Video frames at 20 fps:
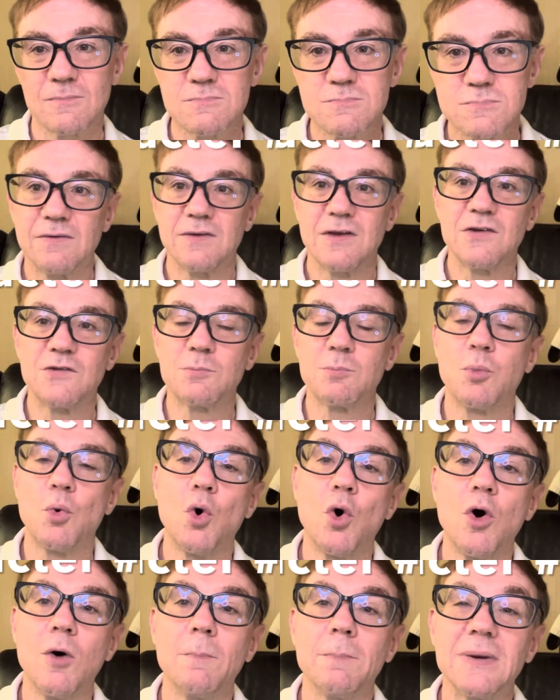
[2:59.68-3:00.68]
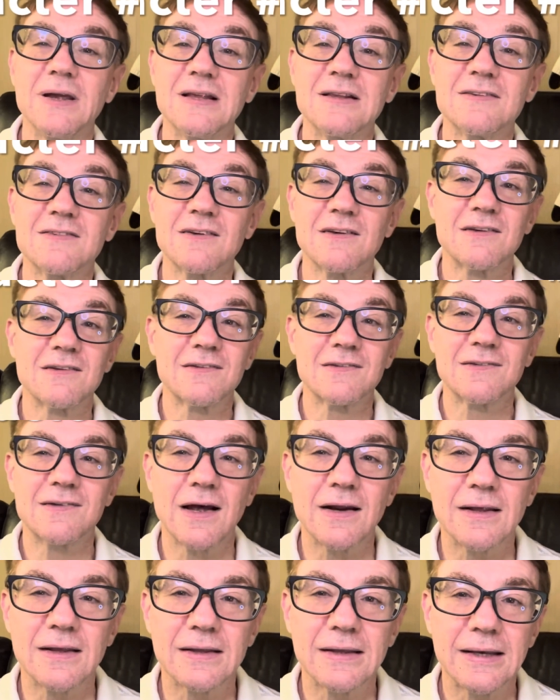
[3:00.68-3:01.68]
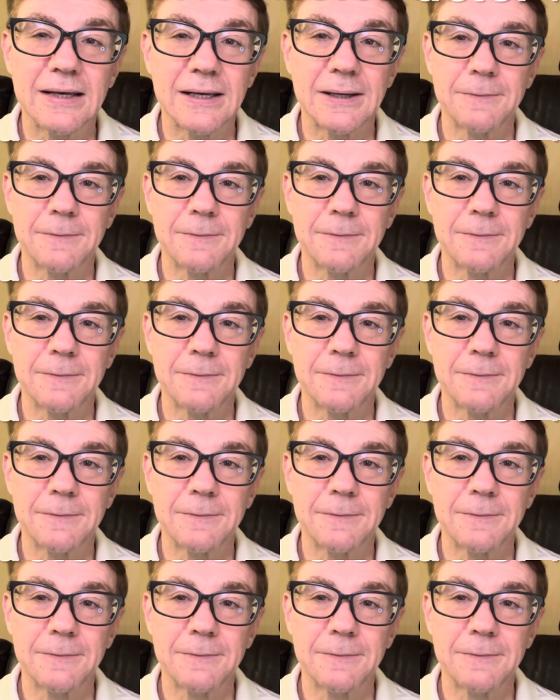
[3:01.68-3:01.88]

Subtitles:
This bo means suddenly.